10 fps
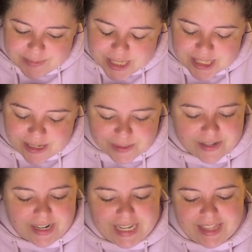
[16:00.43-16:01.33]
I'm so
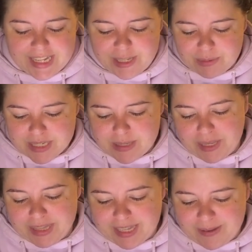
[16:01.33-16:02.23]
sorry, I thought you were
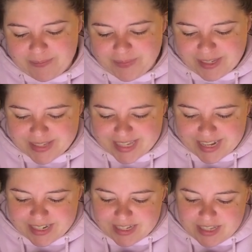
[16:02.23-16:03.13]
Samantha, you
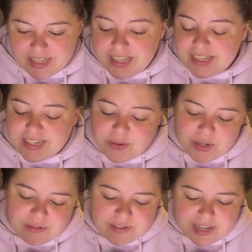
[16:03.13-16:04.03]
said. No,
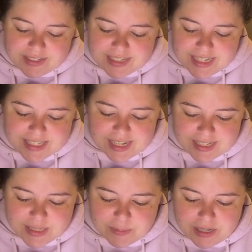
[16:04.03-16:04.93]
you're fine, he said
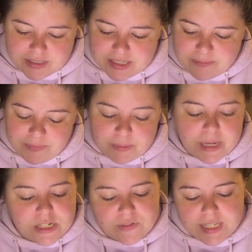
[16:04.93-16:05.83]
and smiled. You
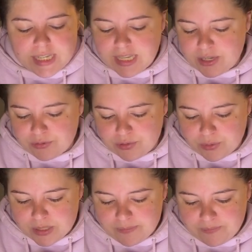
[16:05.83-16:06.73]
bashfully eat your
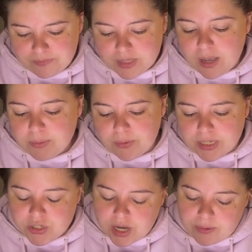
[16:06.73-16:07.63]
food. I'm
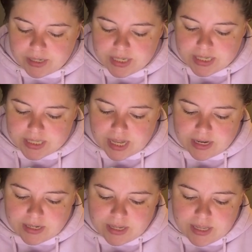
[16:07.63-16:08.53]
going to shower, he
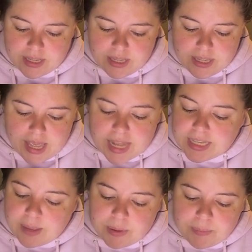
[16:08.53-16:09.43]
said,
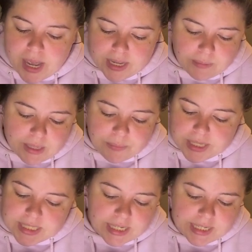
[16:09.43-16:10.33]
and came up behind me,
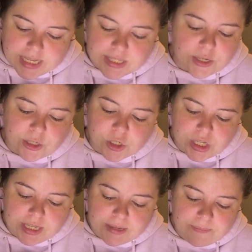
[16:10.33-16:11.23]
placing a kiss on your
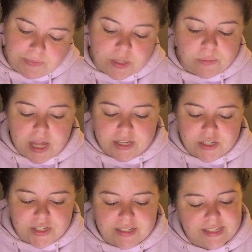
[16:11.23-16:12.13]
cheek. You
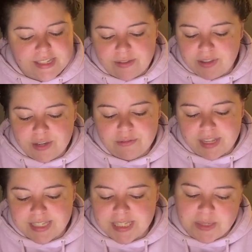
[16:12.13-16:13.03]
blushed, stuffing your
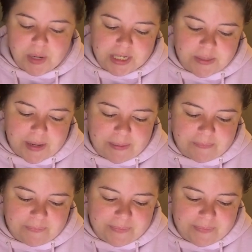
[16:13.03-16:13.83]
face as he walked away.